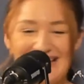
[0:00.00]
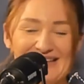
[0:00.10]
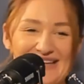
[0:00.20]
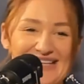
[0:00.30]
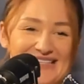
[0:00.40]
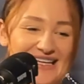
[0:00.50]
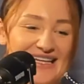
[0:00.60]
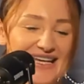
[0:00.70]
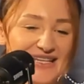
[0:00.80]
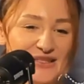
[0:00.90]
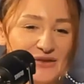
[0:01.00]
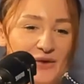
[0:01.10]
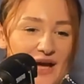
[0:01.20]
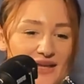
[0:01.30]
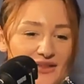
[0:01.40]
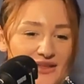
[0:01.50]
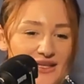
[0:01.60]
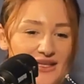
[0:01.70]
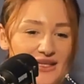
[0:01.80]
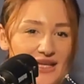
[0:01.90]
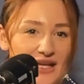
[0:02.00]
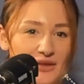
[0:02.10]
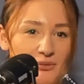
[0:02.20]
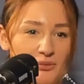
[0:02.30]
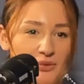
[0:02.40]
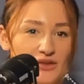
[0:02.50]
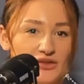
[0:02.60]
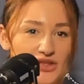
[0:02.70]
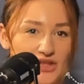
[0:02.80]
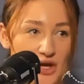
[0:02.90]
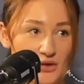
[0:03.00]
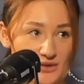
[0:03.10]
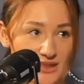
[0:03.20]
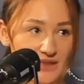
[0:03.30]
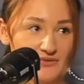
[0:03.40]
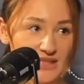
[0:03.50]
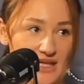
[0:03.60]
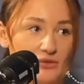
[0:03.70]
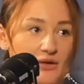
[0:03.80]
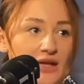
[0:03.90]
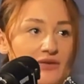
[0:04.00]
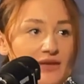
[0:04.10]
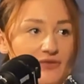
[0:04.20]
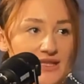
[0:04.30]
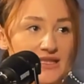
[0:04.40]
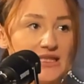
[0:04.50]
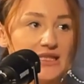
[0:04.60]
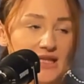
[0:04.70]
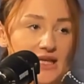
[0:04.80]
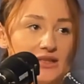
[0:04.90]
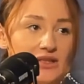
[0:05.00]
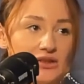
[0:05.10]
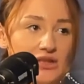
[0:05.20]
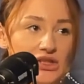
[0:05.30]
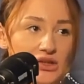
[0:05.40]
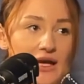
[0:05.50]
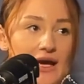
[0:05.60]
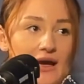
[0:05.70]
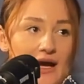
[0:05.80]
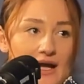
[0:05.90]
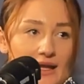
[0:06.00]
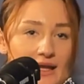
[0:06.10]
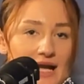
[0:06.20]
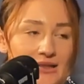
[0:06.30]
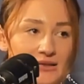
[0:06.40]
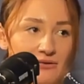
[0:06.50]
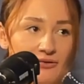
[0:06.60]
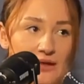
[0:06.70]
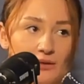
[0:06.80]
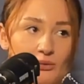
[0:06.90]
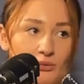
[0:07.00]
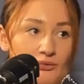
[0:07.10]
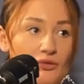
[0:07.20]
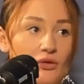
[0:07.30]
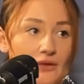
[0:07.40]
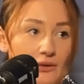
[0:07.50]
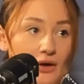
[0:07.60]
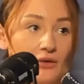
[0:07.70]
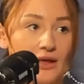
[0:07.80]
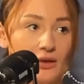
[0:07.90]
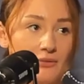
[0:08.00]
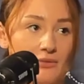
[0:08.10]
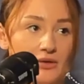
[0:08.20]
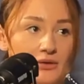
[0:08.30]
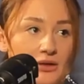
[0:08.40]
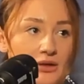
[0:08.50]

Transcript: Amazing. So at the print shows that you did, or any of the events that you did you get like hands-on feel on the equipment?